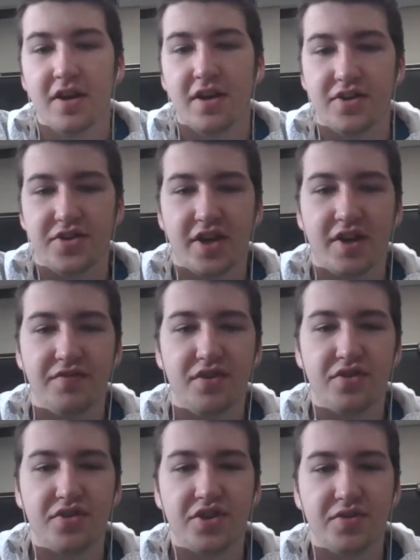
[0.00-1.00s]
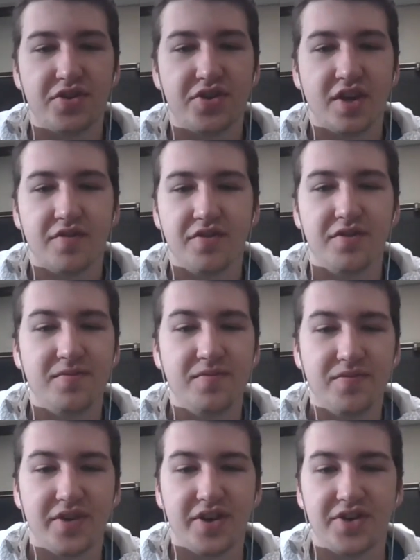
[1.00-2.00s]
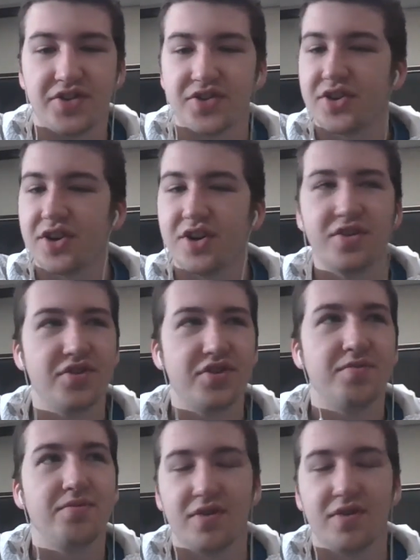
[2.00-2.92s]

is that even though they're 2-7, they certainly